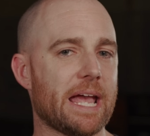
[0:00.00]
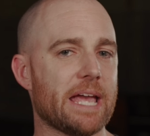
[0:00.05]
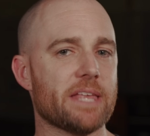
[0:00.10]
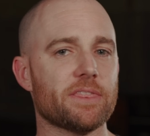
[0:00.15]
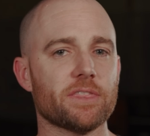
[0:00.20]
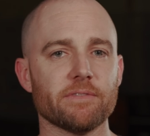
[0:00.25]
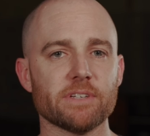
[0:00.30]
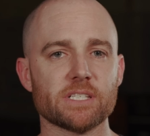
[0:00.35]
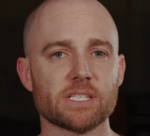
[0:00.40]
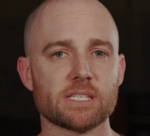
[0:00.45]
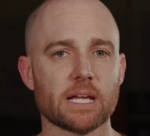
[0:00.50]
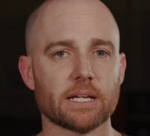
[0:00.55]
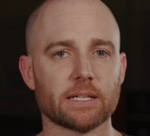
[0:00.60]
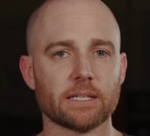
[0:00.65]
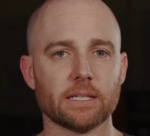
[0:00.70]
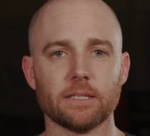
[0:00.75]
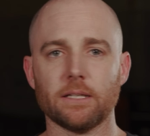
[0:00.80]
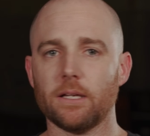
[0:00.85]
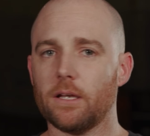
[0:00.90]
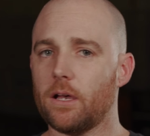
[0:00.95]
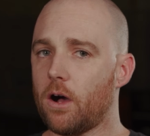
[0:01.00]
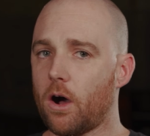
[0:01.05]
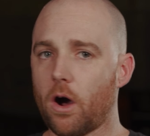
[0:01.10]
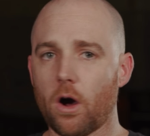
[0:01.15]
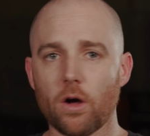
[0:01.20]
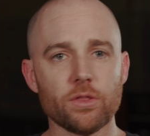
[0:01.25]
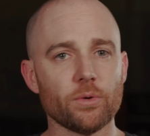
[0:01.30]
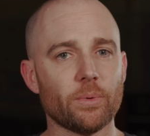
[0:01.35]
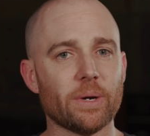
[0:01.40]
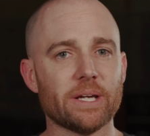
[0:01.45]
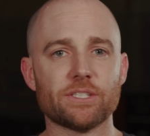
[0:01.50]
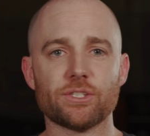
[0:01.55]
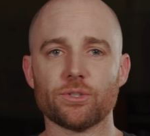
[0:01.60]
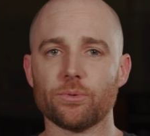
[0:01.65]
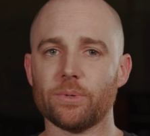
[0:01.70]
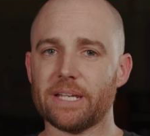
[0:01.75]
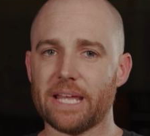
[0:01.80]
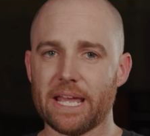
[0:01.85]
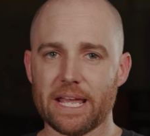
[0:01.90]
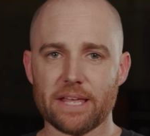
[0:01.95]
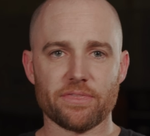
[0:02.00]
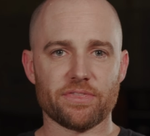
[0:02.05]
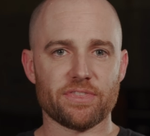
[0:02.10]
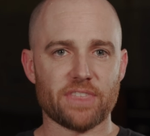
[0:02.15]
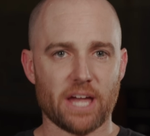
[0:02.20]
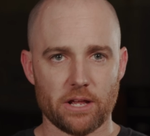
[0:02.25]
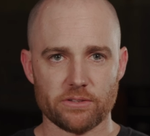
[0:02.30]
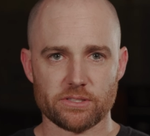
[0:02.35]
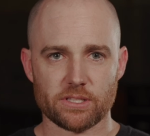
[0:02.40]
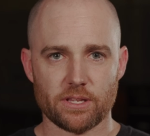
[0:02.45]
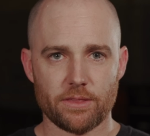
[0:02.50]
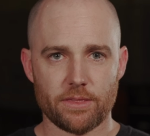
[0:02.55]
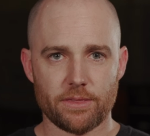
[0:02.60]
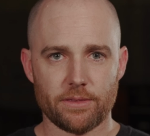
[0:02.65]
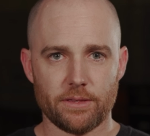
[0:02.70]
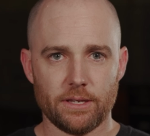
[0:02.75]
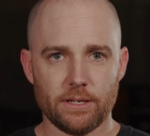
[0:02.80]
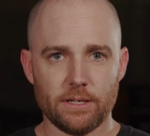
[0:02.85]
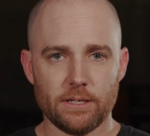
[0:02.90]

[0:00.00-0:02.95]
eighth of a second all the way to an eight thousandth.